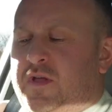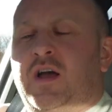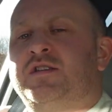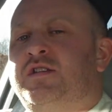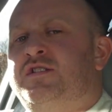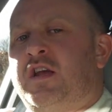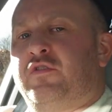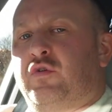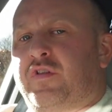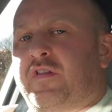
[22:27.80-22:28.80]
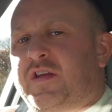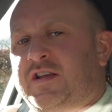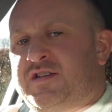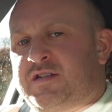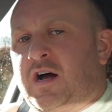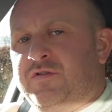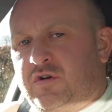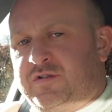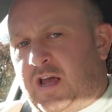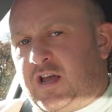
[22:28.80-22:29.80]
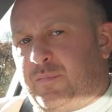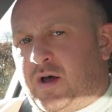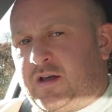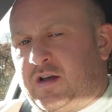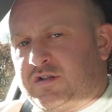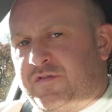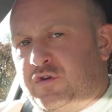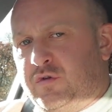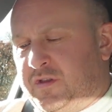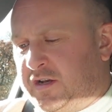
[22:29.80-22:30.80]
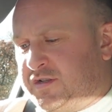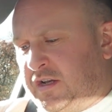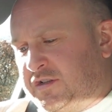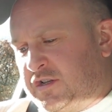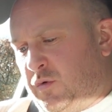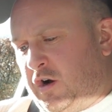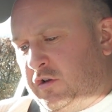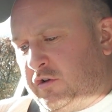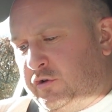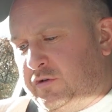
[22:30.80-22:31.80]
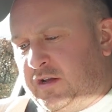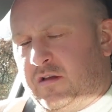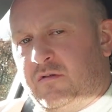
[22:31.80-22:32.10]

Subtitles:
That is to say though that the standard tech pack has a few nice things as well, including